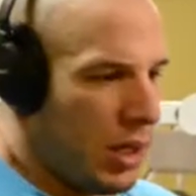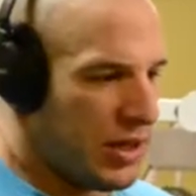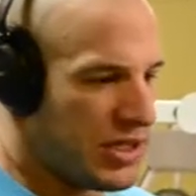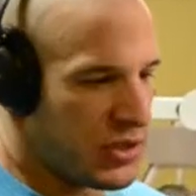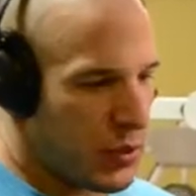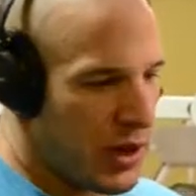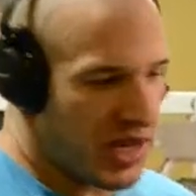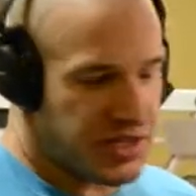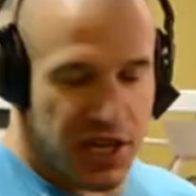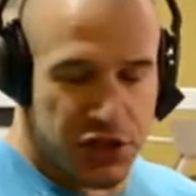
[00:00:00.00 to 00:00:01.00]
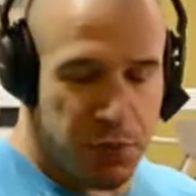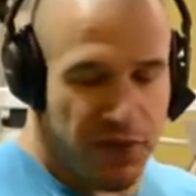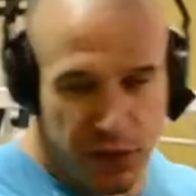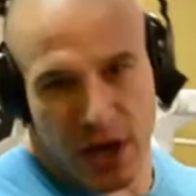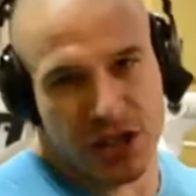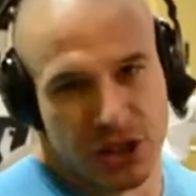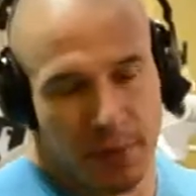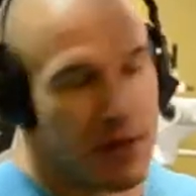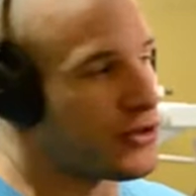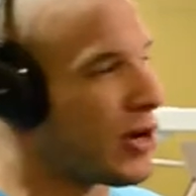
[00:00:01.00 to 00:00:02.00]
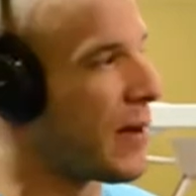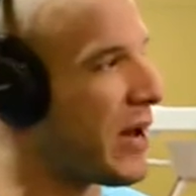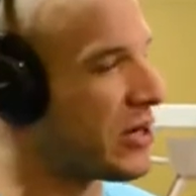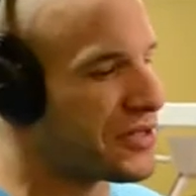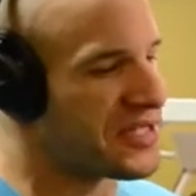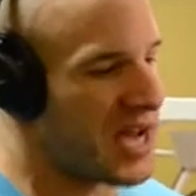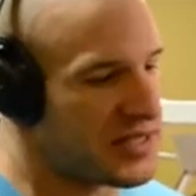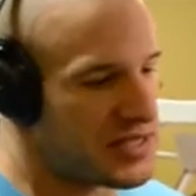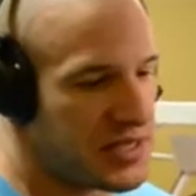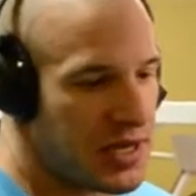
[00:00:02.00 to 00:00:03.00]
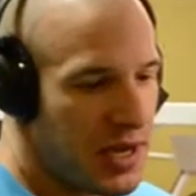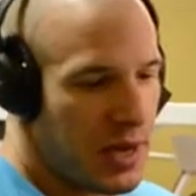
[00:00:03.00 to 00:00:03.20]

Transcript: This is one exercise before I start my trap exercises.